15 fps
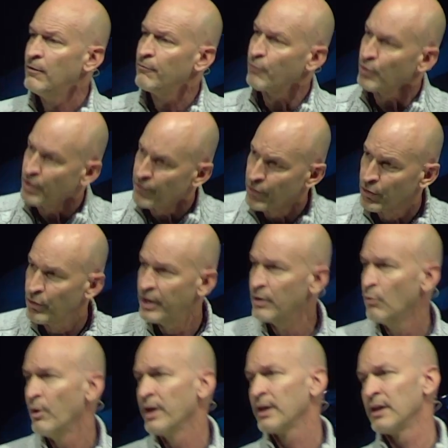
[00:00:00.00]
for another great
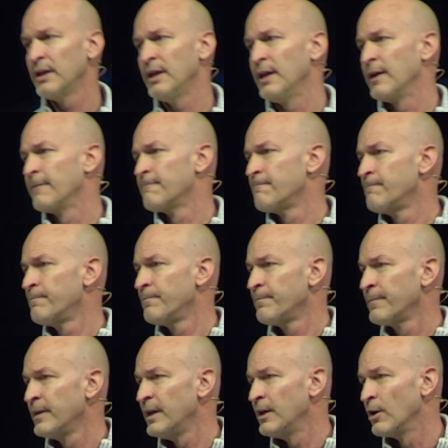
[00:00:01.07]
awakening
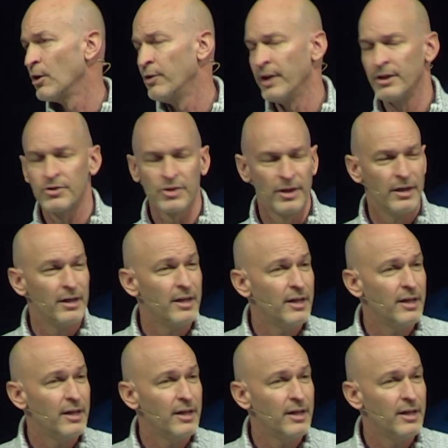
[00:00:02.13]
in our nation?